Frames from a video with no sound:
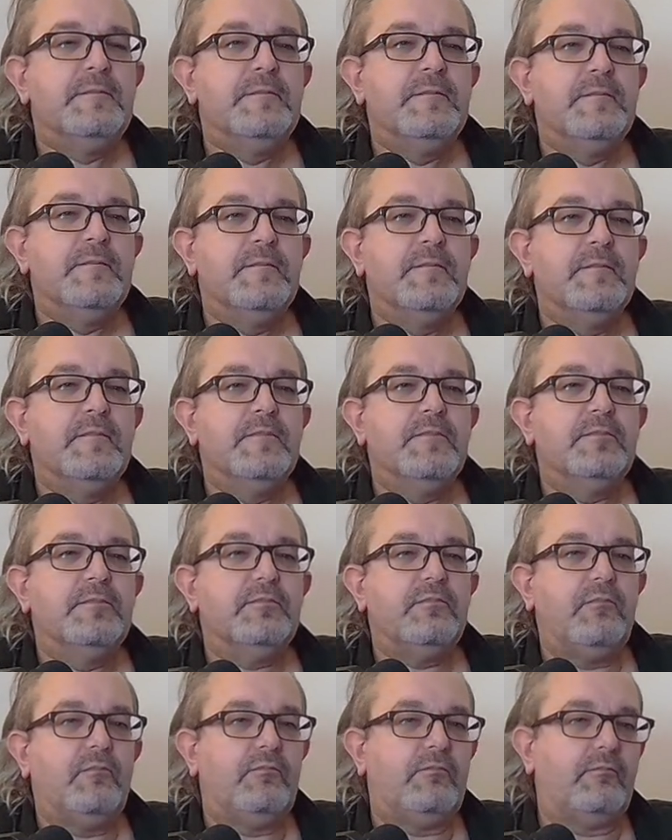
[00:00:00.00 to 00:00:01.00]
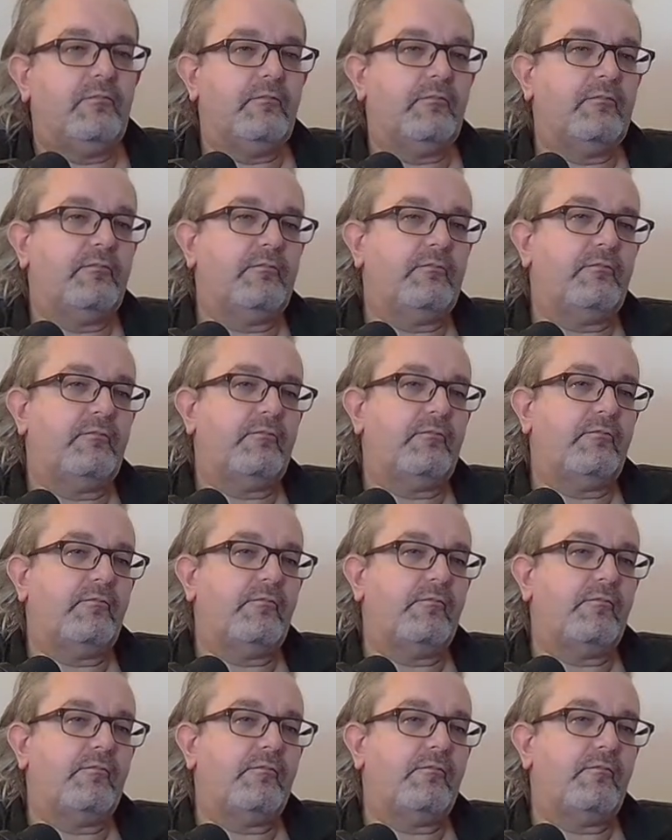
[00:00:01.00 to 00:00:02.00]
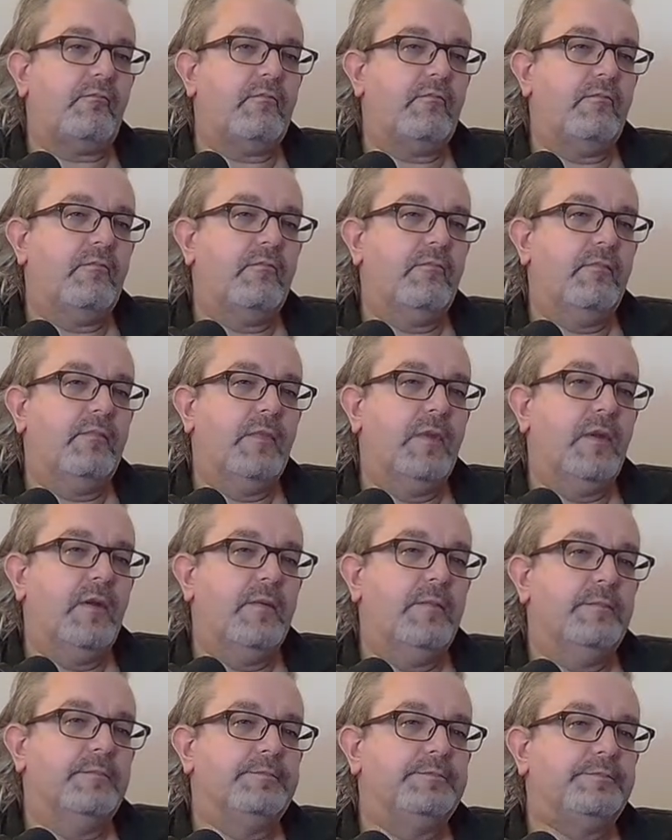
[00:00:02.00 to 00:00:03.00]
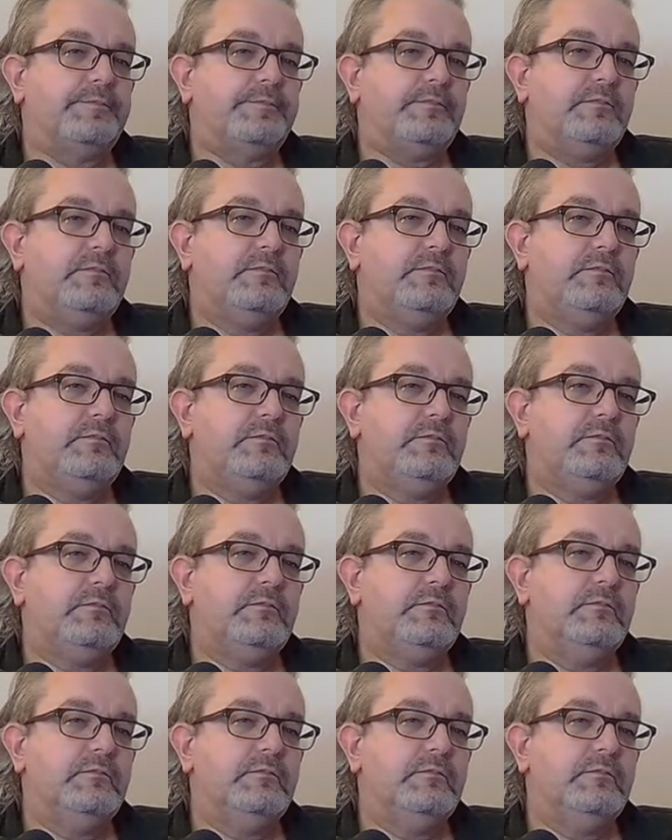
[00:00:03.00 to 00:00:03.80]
No, it's funny because in my experience,